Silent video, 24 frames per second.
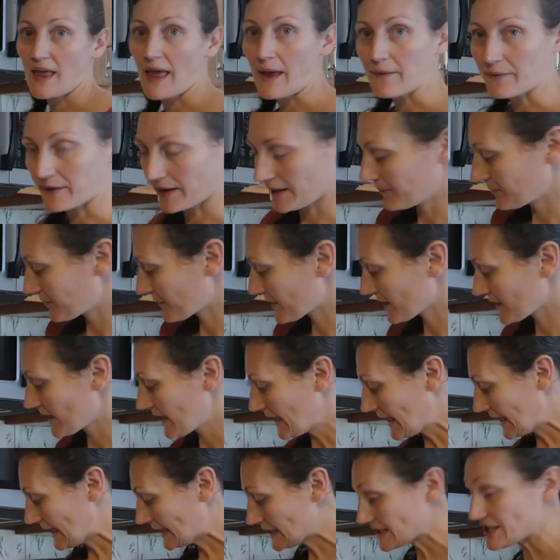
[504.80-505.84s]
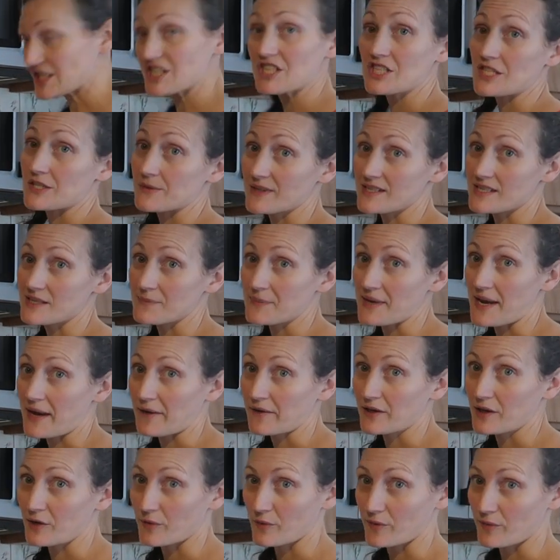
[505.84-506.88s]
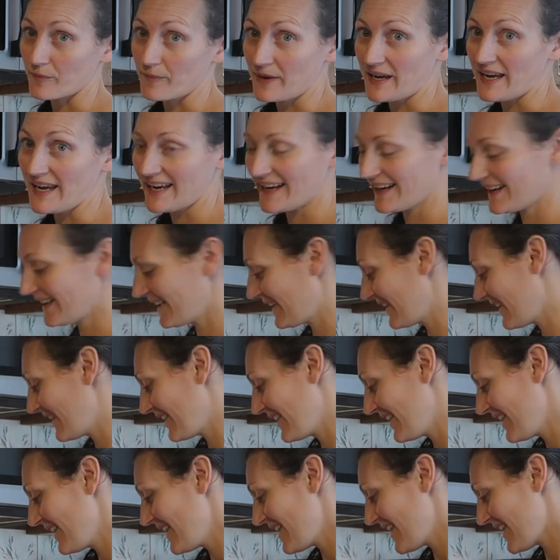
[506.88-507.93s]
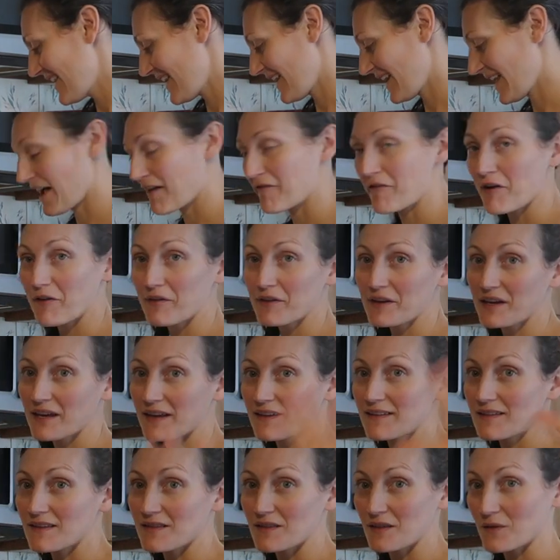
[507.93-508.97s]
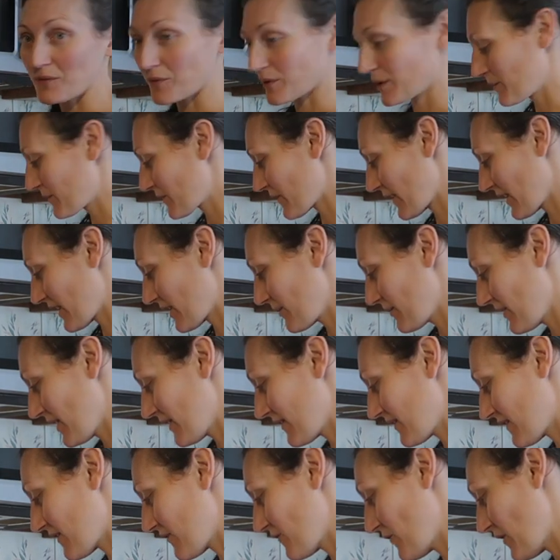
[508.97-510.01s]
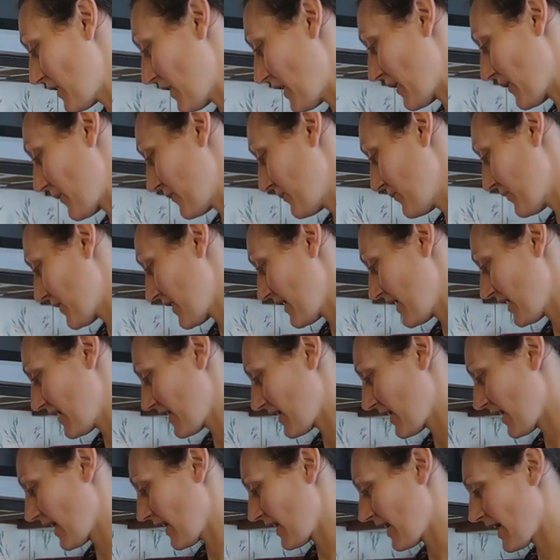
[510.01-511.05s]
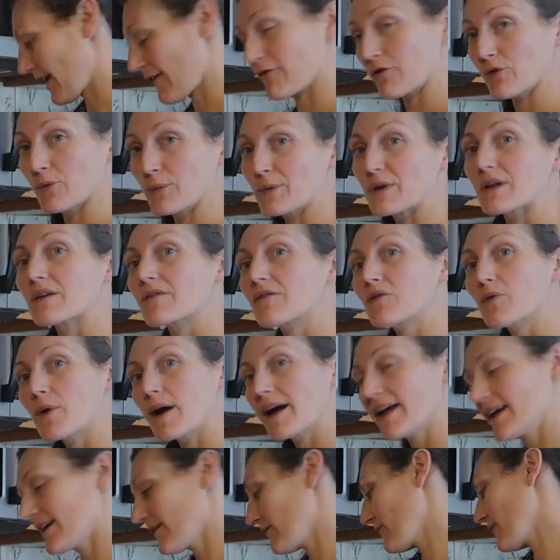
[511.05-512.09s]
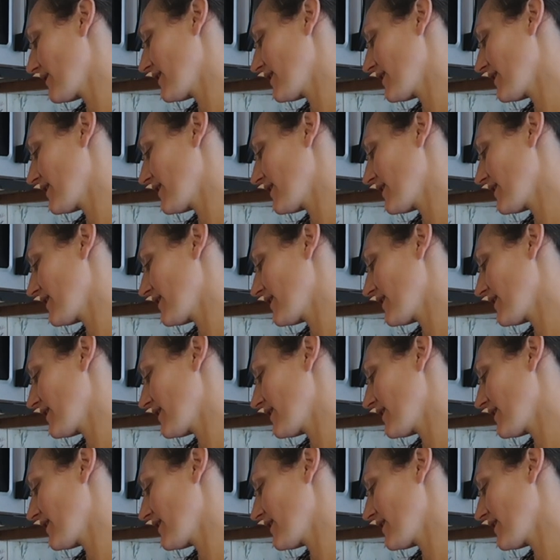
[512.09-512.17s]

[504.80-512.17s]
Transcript: Okay. She just wants to be out here with me. And I have all the kids in the room so I can make this video and kind of have a little bit of quiet